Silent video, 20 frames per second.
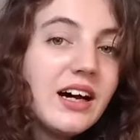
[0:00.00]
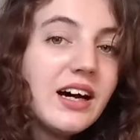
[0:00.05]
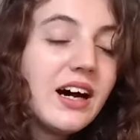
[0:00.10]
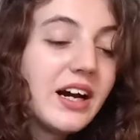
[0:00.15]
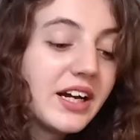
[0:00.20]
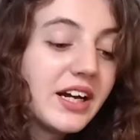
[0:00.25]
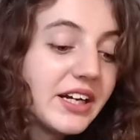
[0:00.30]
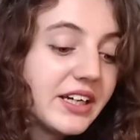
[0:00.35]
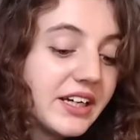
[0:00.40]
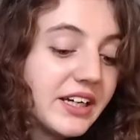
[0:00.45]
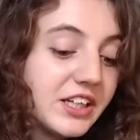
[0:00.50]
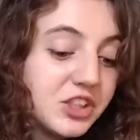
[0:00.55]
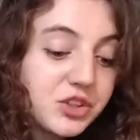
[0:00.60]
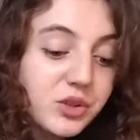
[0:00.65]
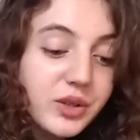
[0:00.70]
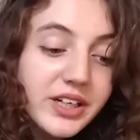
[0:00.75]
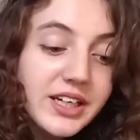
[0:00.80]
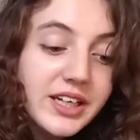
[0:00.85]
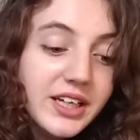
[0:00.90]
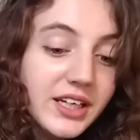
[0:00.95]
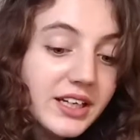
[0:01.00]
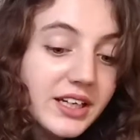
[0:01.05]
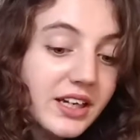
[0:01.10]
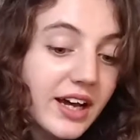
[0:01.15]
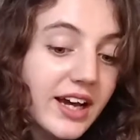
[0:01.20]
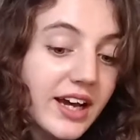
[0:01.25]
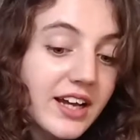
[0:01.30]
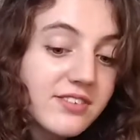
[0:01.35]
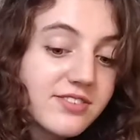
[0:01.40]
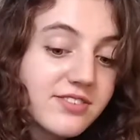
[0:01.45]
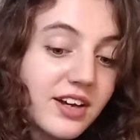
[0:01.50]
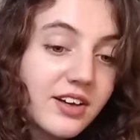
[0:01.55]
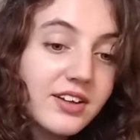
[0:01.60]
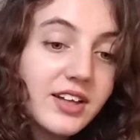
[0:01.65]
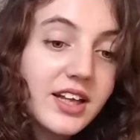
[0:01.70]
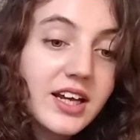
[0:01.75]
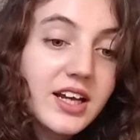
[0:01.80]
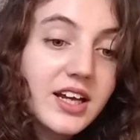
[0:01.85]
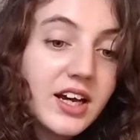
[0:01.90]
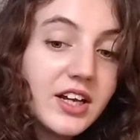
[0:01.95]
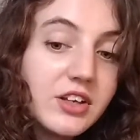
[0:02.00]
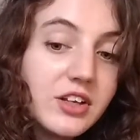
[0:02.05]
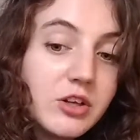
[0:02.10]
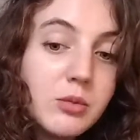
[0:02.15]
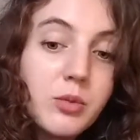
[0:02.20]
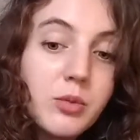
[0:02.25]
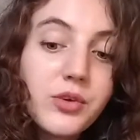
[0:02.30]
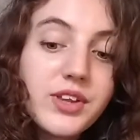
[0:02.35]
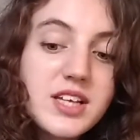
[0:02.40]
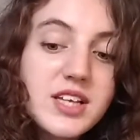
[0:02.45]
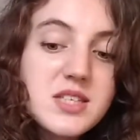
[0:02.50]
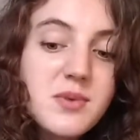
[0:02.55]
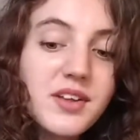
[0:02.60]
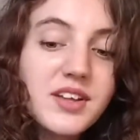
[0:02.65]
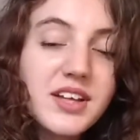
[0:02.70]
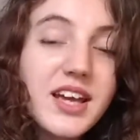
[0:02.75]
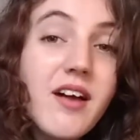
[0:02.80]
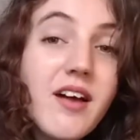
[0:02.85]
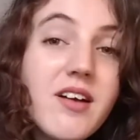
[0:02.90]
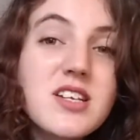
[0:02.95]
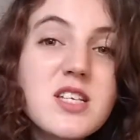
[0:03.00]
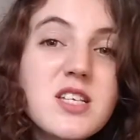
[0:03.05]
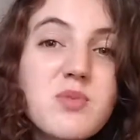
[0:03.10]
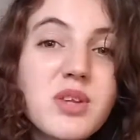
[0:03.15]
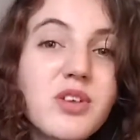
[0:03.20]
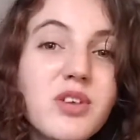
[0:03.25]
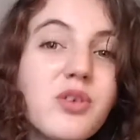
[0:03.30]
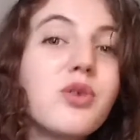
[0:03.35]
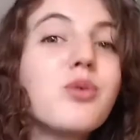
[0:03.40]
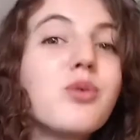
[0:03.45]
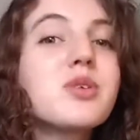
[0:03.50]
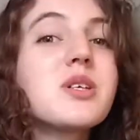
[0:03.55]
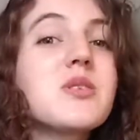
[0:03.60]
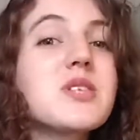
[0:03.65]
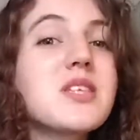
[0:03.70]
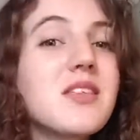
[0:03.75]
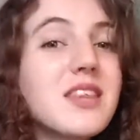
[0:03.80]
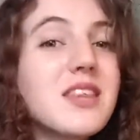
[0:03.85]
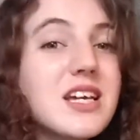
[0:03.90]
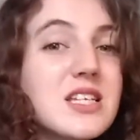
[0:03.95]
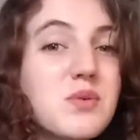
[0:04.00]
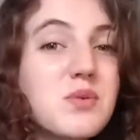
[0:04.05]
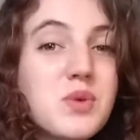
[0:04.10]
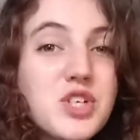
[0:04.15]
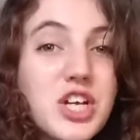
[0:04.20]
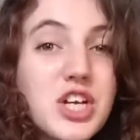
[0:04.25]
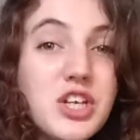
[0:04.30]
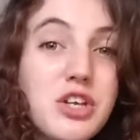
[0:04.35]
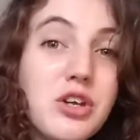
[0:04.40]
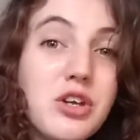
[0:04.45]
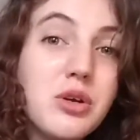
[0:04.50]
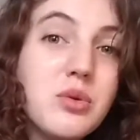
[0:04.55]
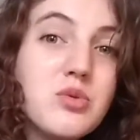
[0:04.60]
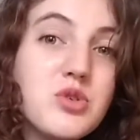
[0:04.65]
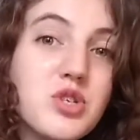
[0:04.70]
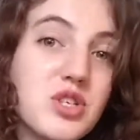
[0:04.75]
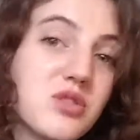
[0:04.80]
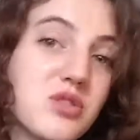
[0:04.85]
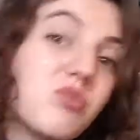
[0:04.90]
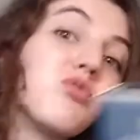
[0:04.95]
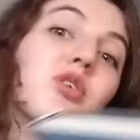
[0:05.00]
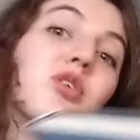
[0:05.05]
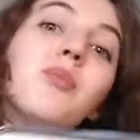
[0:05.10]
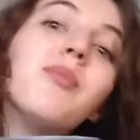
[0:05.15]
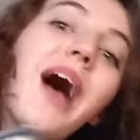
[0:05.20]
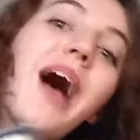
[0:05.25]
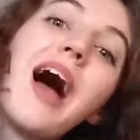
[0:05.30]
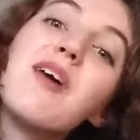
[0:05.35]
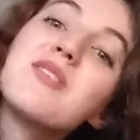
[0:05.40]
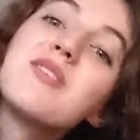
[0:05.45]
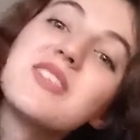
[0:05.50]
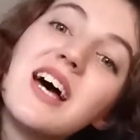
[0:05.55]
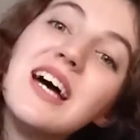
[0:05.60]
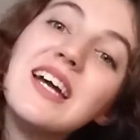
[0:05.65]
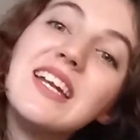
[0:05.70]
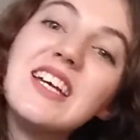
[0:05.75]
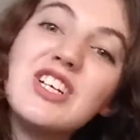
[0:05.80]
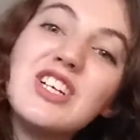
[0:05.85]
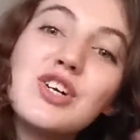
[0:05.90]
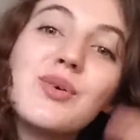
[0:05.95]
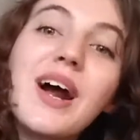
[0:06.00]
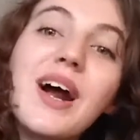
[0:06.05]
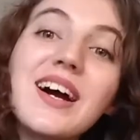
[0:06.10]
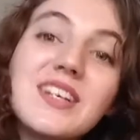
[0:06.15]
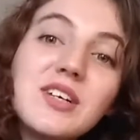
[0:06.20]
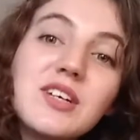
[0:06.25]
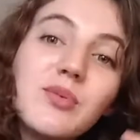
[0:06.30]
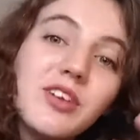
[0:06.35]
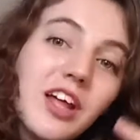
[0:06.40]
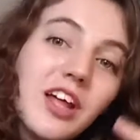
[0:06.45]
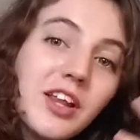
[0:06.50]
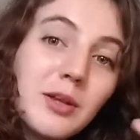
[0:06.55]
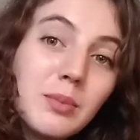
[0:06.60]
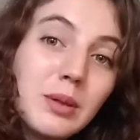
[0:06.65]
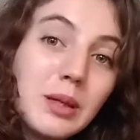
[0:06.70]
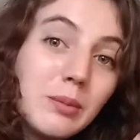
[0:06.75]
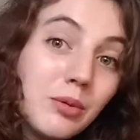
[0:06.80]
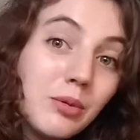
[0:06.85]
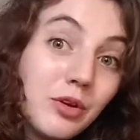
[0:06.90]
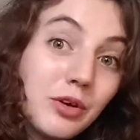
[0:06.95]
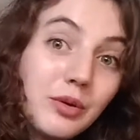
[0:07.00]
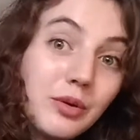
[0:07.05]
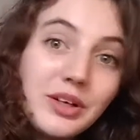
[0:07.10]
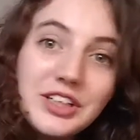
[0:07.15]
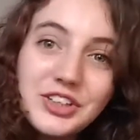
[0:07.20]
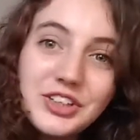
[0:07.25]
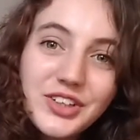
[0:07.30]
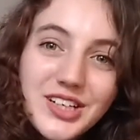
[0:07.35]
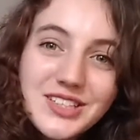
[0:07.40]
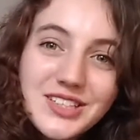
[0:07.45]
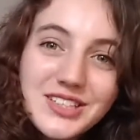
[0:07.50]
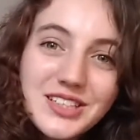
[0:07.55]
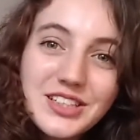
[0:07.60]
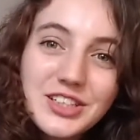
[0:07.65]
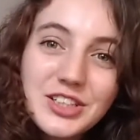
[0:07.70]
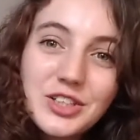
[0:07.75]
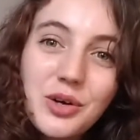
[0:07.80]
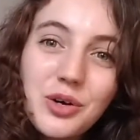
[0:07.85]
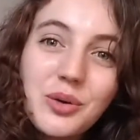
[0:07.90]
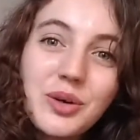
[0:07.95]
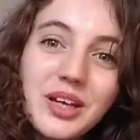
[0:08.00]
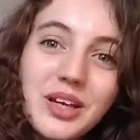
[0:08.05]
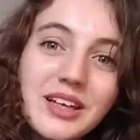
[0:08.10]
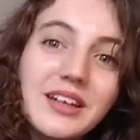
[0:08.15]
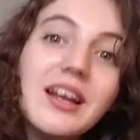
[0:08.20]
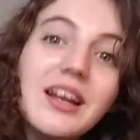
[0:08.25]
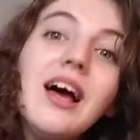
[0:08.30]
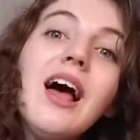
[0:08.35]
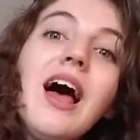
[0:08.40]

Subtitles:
I enjoyed it. I felt like I knew more things about the characters, but there were also some things which I knew just from outside interacting with other people who were interested in Tolkien.